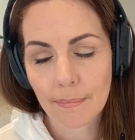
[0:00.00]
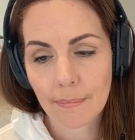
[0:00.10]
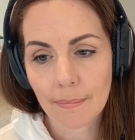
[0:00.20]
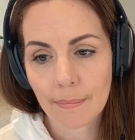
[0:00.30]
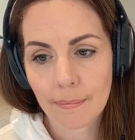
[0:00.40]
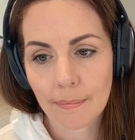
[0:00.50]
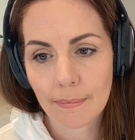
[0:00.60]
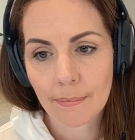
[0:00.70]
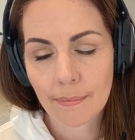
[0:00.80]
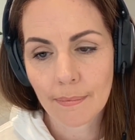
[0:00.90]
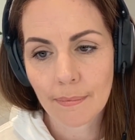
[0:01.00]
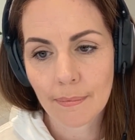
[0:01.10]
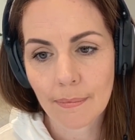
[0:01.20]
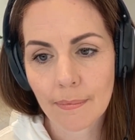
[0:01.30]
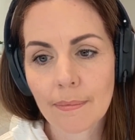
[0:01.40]

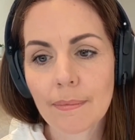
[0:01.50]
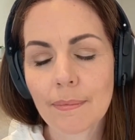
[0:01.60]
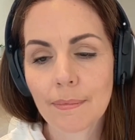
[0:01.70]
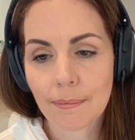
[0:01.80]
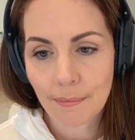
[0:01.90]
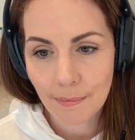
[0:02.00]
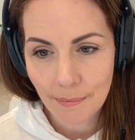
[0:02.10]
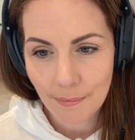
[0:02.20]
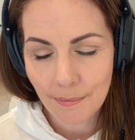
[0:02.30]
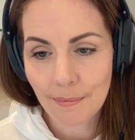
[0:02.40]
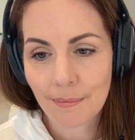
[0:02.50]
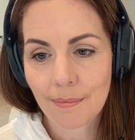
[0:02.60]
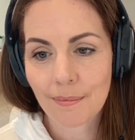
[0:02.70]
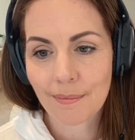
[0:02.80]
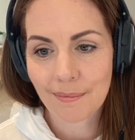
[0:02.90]

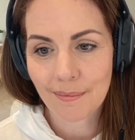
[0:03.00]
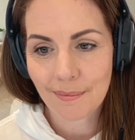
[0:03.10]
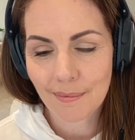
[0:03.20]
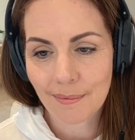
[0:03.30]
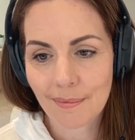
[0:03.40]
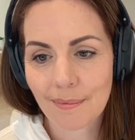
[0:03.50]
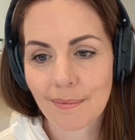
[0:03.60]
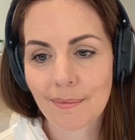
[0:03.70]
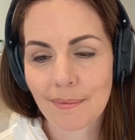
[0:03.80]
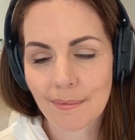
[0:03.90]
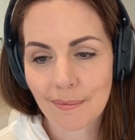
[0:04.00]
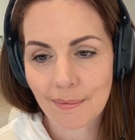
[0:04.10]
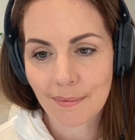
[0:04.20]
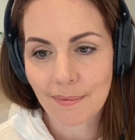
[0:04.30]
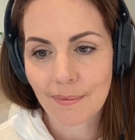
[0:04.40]
(not speaking)